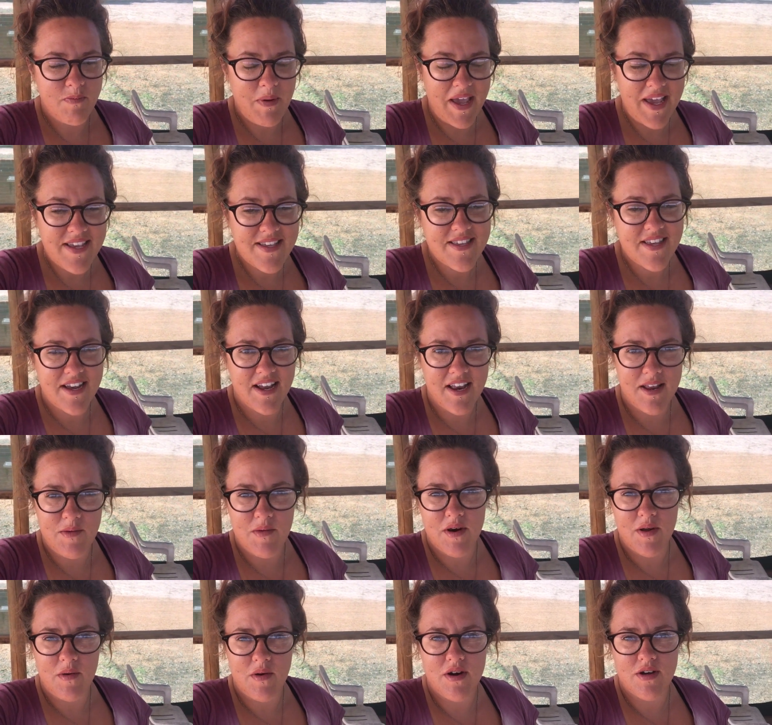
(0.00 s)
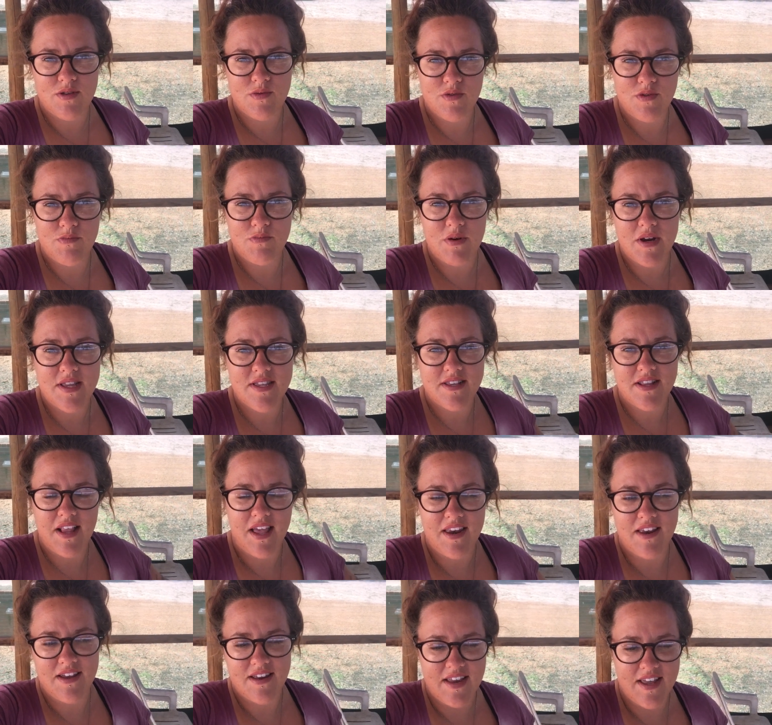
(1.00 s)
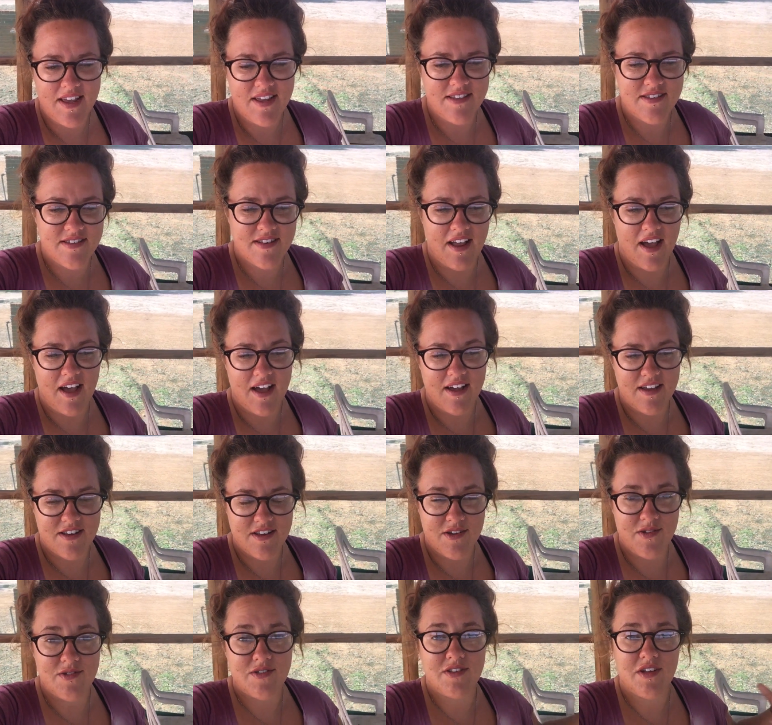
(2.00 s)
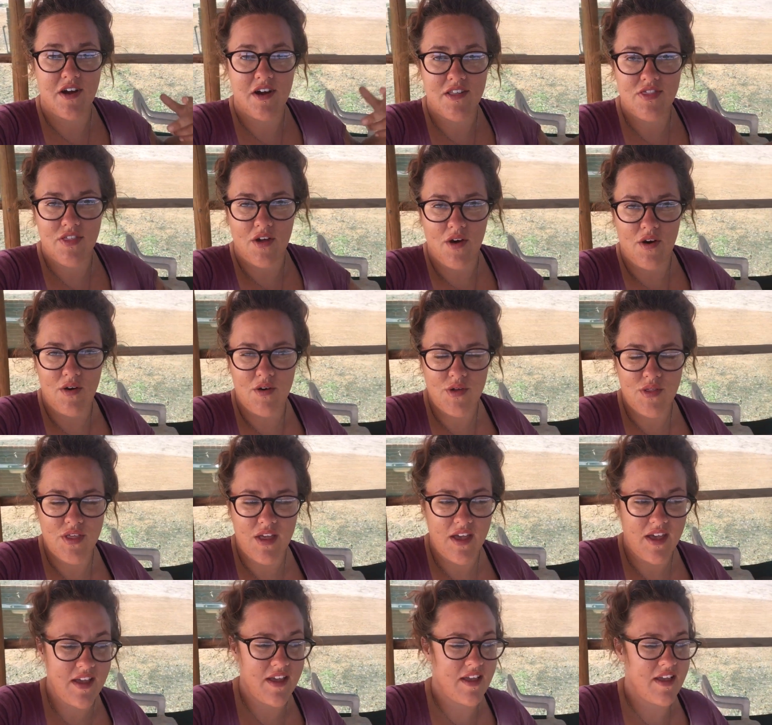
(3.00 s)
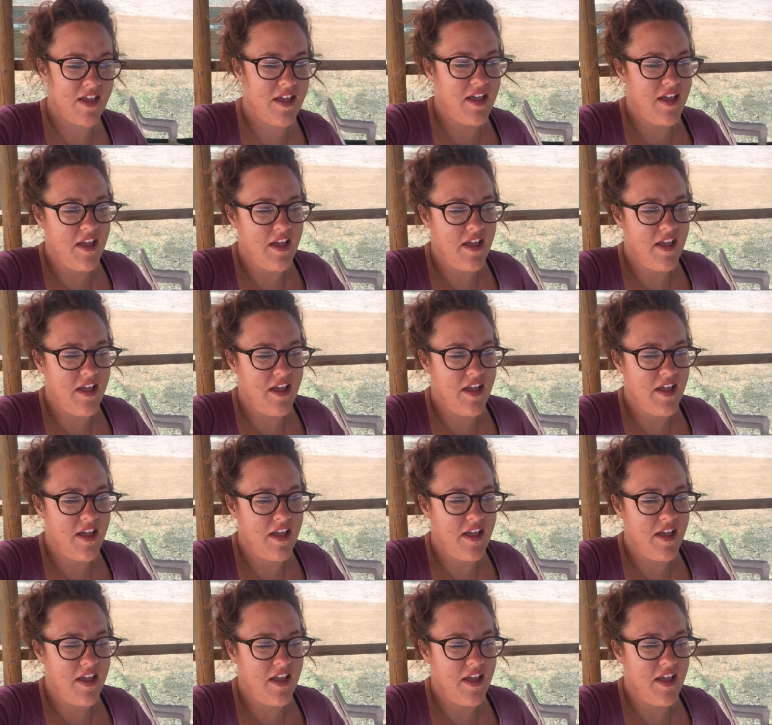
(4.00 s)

basically what it was was Prince Leonard, his dad, who started the whole thing.